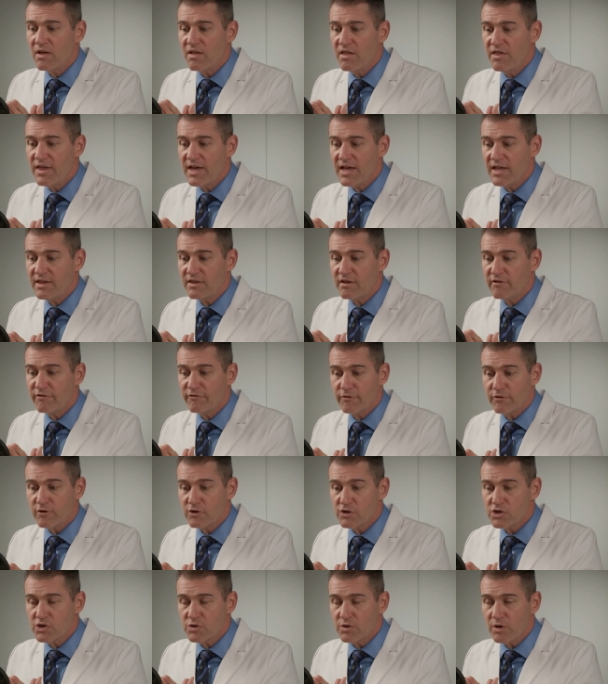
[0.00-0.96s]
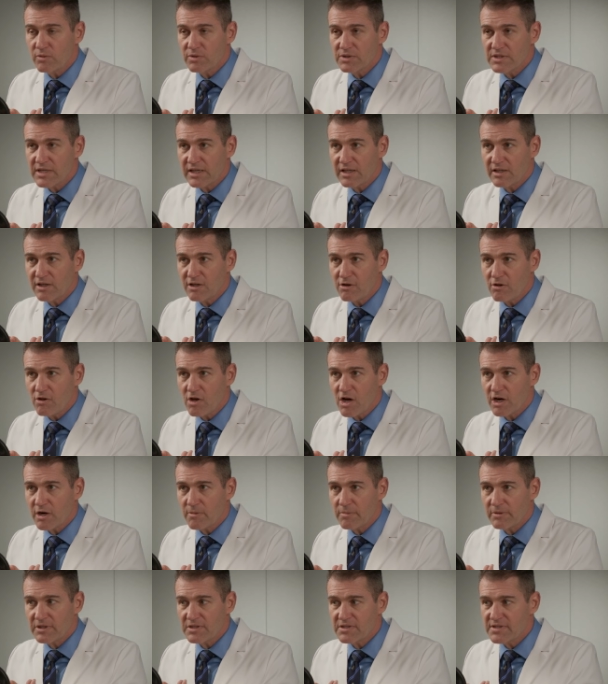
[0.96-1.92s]
then the first drill will take a little
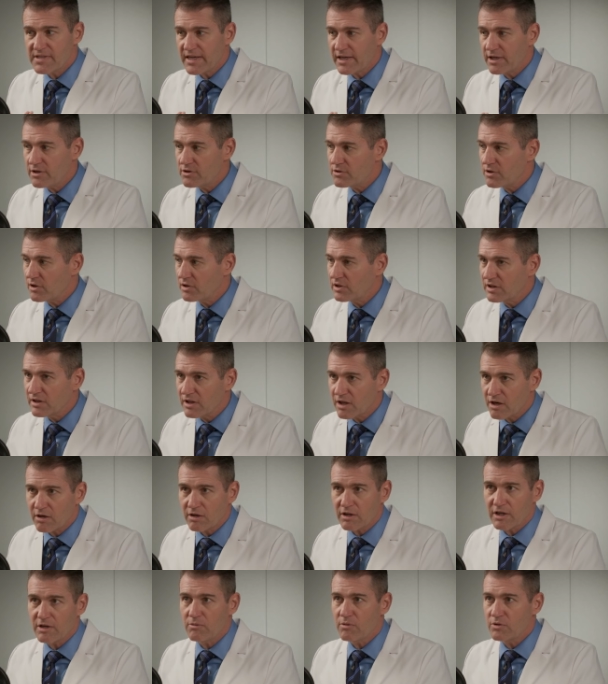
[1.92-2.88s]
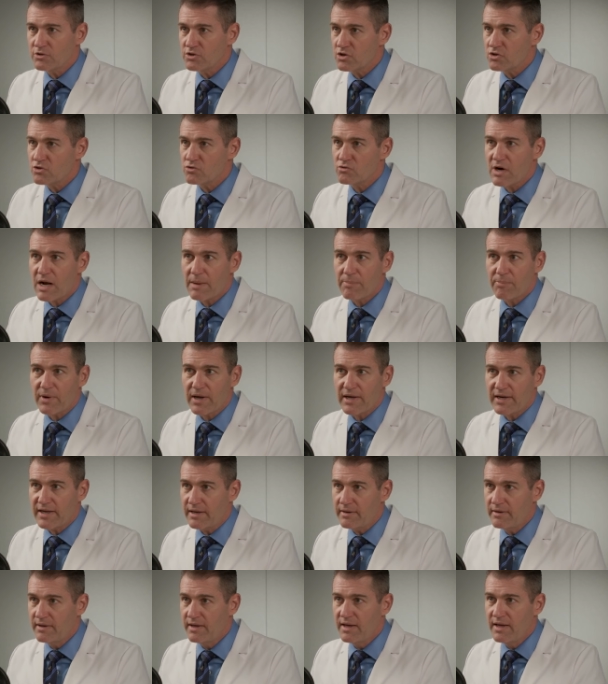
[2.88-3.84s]
longer, but the second drill literally will just drop
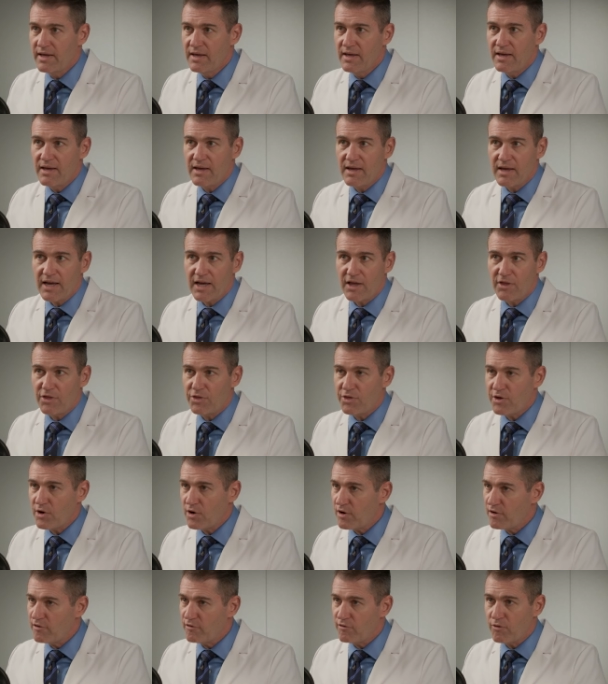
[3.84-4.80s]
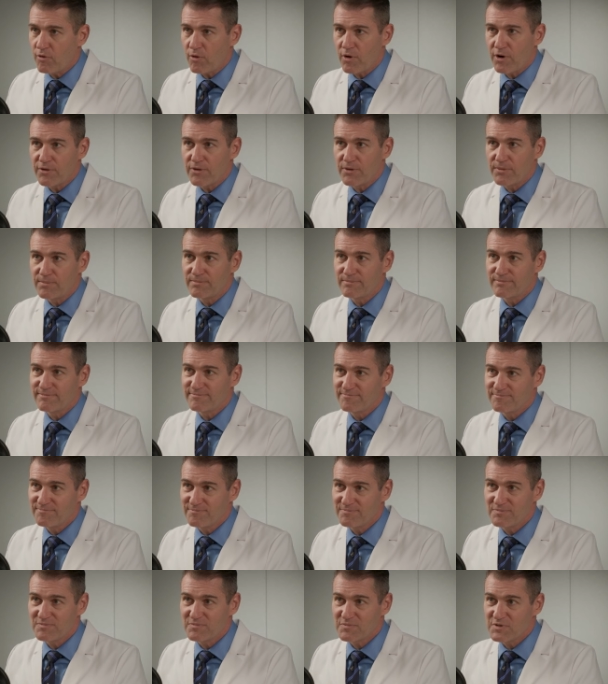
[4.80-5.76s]
right in, and third and fourth.
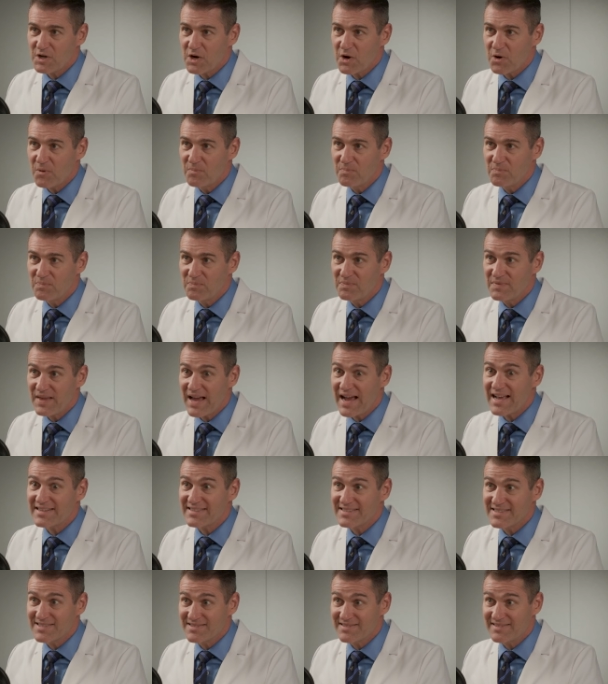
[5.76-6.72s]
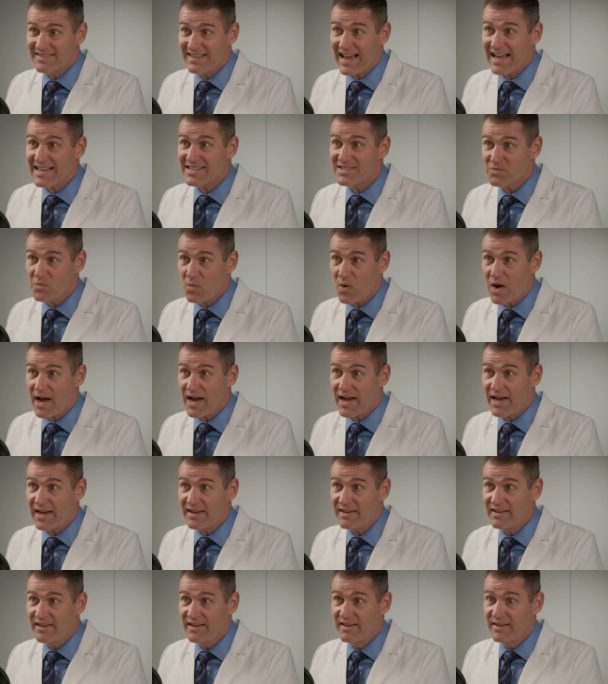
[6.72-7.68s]
So that's that's
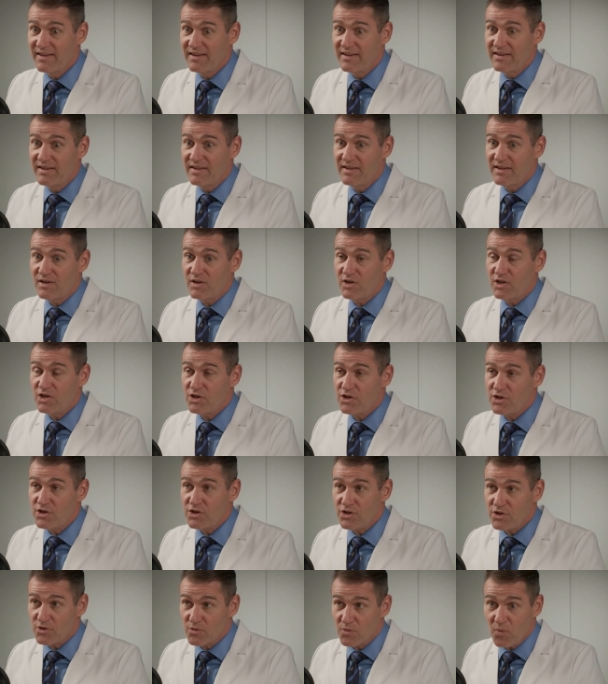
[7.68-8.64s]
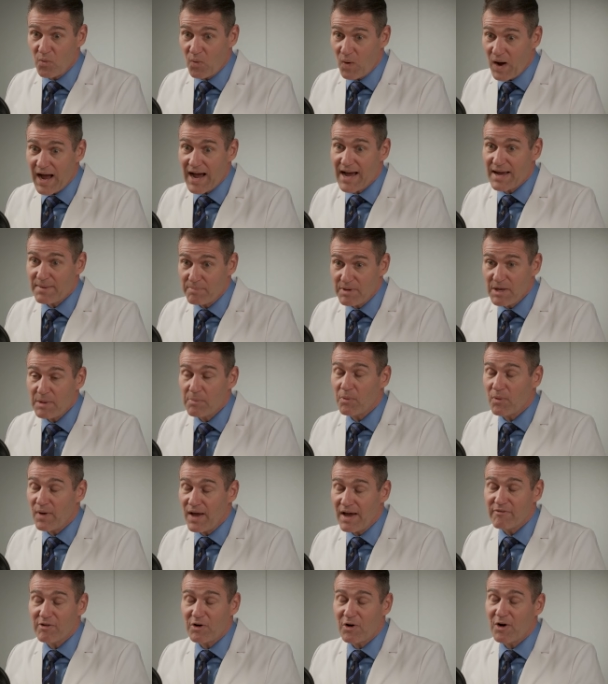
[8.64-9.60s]
why why
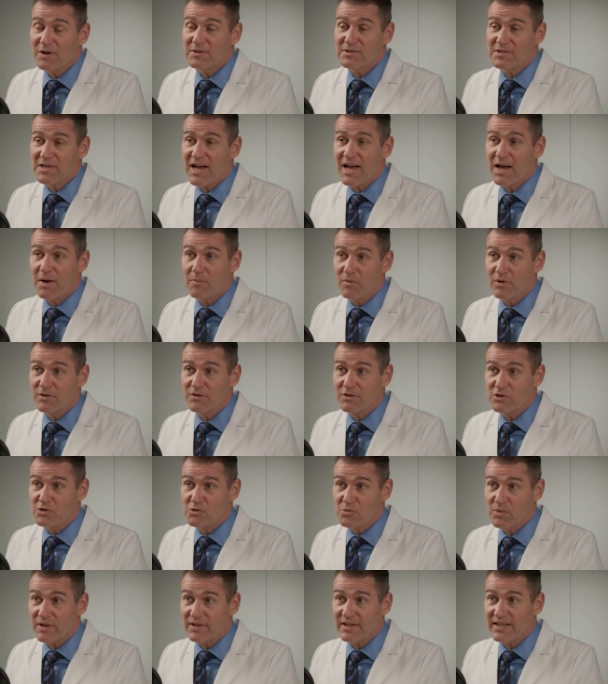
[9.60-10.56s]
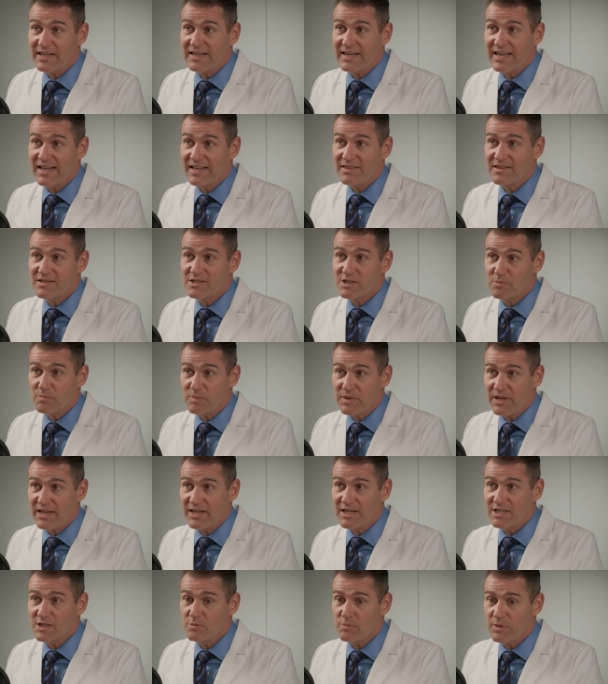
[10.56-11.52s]
people have a hard time with the drilling and the
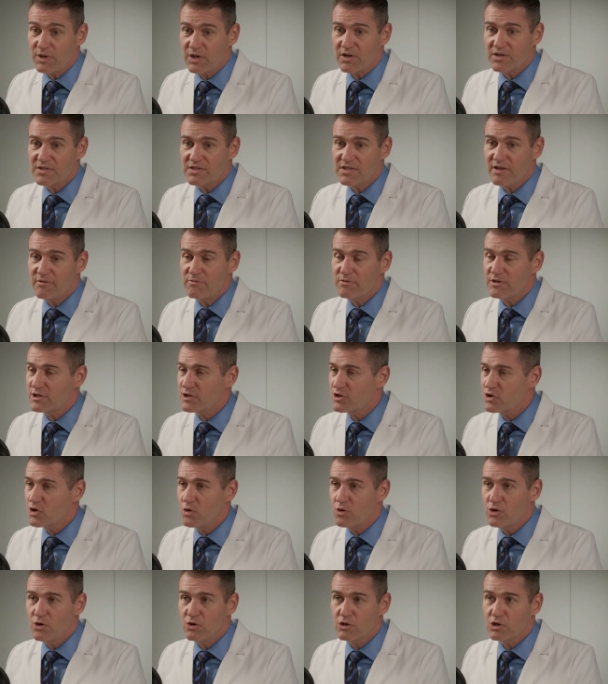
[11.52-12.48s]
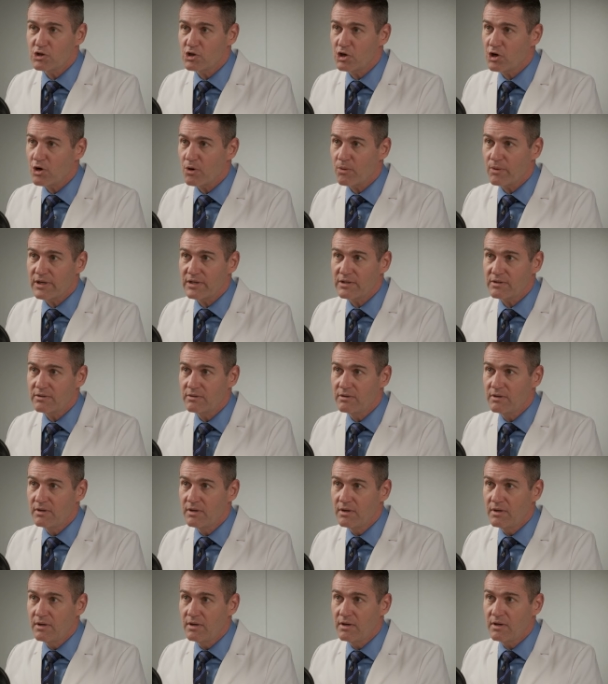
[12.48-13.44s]
speed is because they've just so used to going
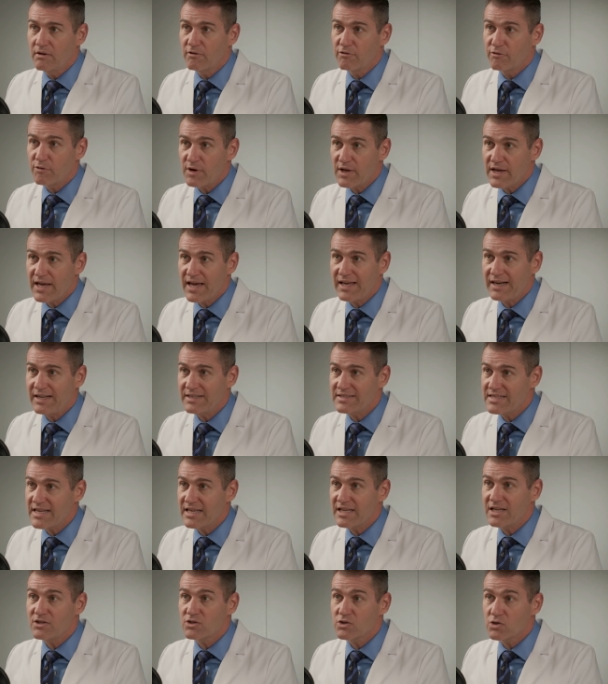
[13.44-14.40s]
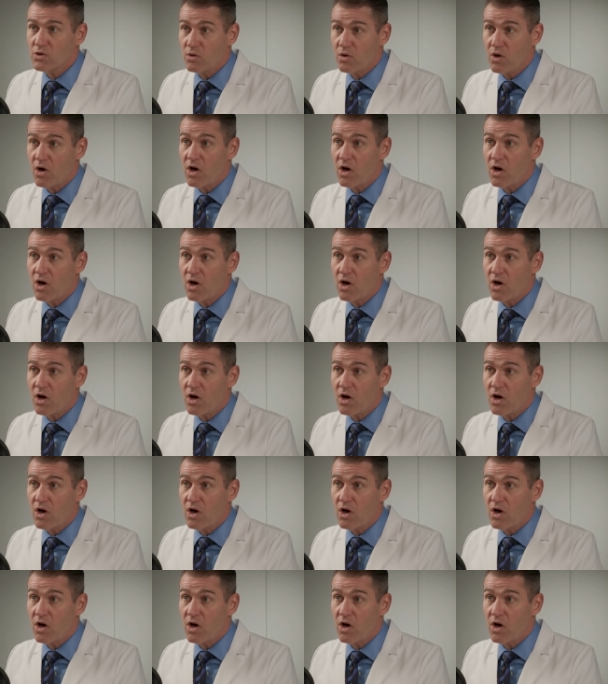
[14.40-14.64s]
freehand and taking so